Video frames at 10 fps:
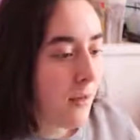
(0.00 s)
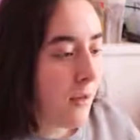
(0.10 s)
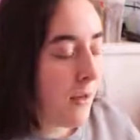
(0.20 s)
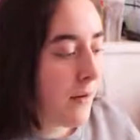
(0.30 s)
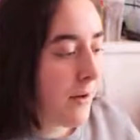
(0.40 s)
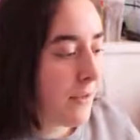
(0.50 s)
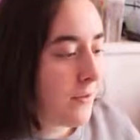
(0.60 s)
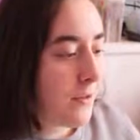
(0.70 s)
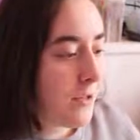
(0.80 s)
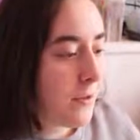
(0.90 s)
All right,
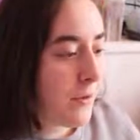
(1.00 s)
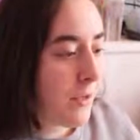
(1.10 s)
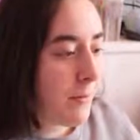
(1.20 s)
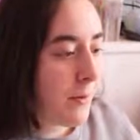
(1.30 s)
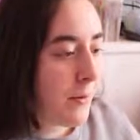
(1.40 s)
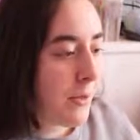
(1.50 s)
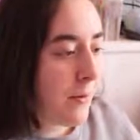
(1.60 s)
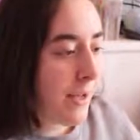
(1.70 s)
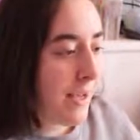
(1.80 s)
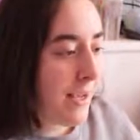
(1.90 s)
so the two of them are going to
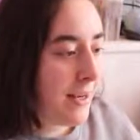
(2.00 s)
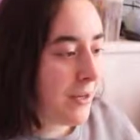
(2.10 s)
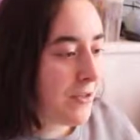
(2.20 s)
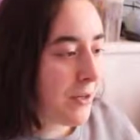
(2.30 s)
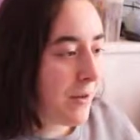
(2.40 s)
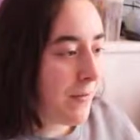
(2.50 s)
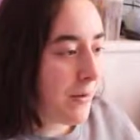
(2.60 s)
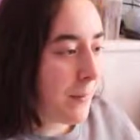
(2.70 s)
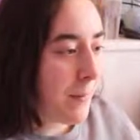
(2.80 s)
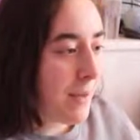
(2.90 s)
go ahead, try
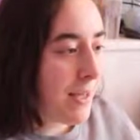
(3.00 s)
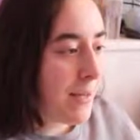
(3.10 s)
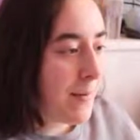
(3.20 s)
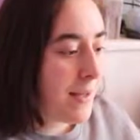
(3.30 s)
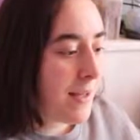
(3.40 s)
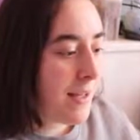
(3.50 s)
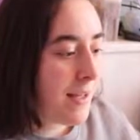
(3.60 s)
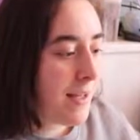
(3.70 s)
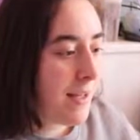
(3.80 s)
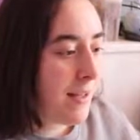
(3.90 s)
for a
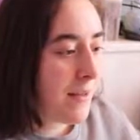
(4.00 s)
baby.